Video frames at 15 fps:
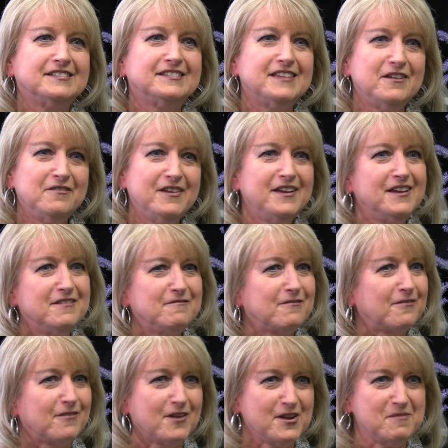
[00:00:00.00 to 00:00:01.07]
Living in
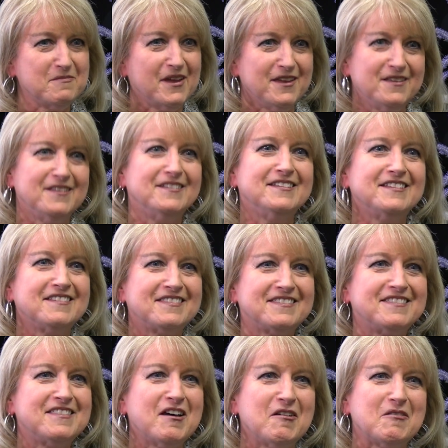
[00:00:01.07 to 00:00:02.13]
Freeman,
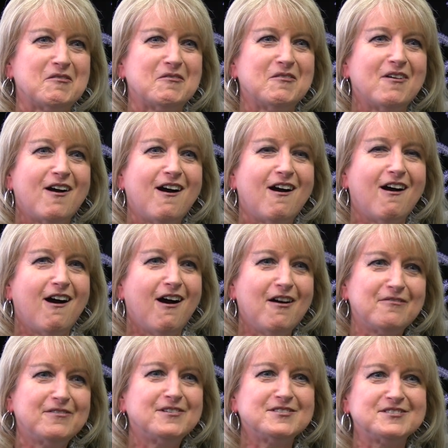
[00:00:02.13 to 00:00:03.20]
though,
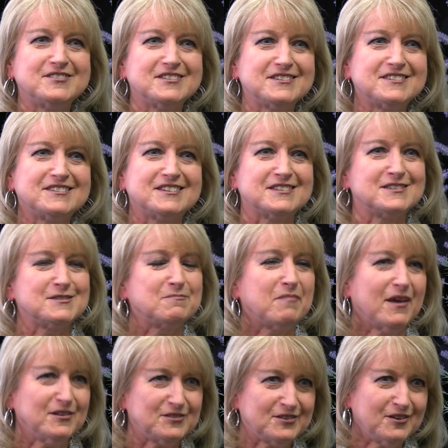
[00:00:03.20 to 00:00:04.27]
offers just a
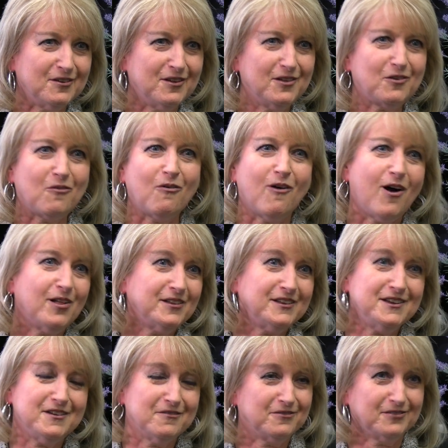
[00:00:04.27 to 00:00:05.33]
special
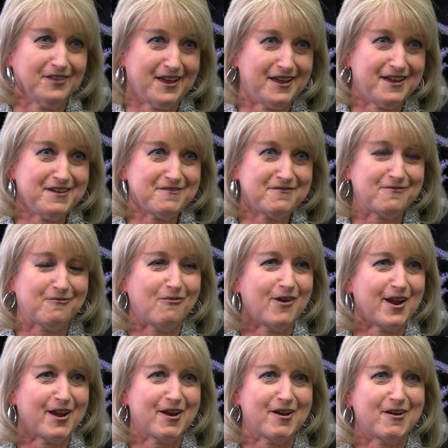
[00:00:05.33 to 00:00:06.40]
quality of life
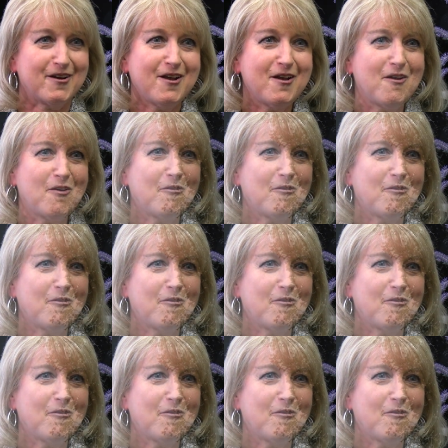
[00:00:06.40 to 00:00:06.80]
where